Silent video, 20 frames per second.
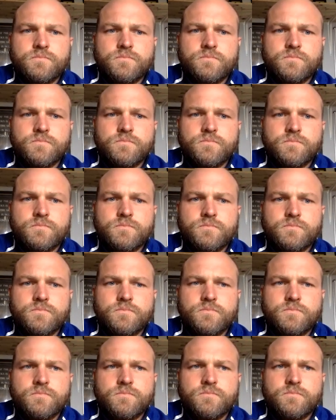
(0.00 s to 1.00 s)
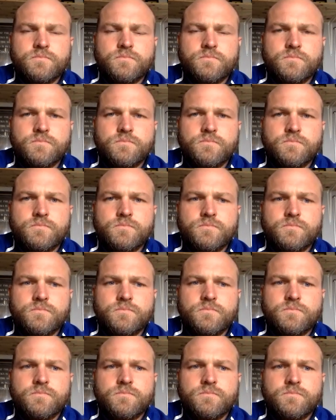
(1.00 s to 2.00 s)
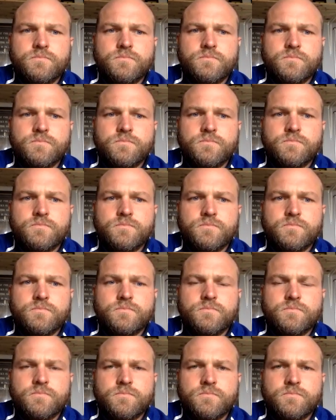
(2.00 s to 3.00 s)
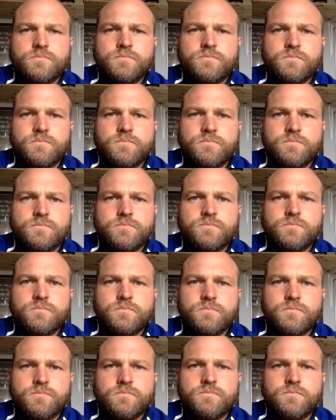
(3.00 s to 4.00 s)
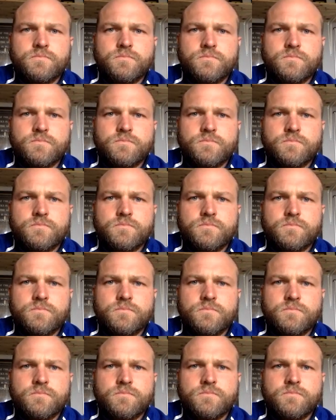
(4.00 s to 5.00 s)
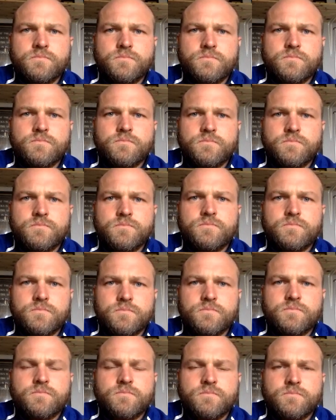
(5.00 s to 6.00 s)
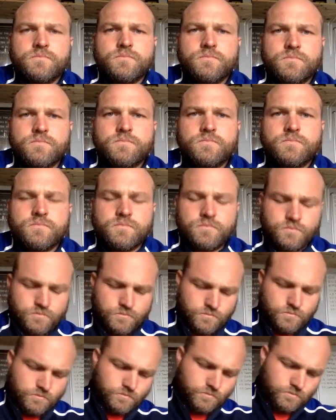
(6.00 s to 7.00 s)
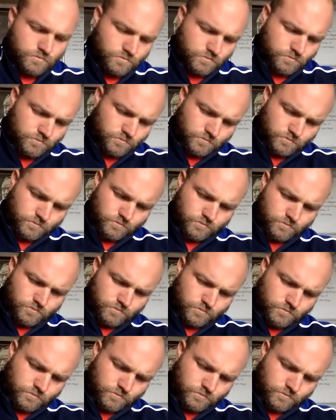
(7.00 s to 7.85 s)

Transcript: This person isn't speaking.